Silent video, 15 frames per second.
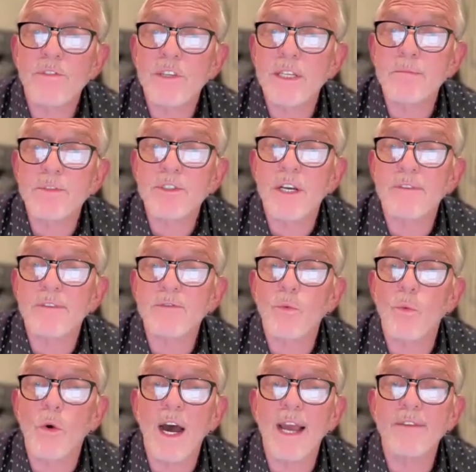for themselves
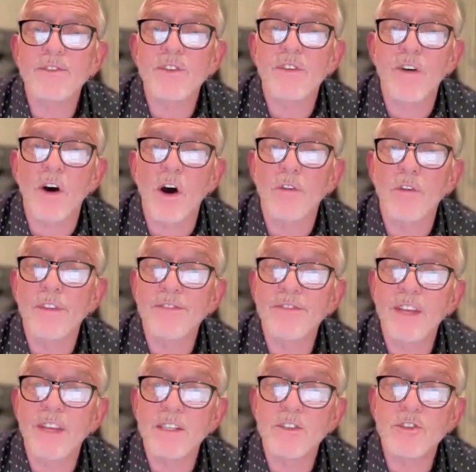wives of all that
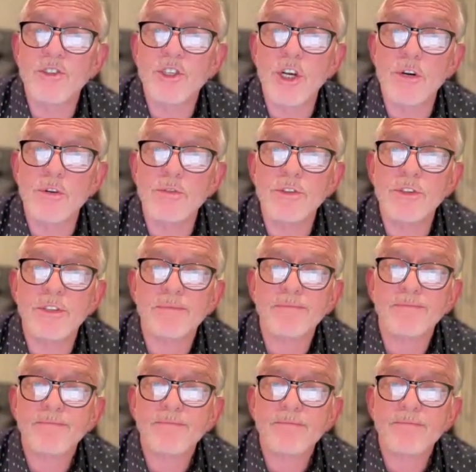they chose.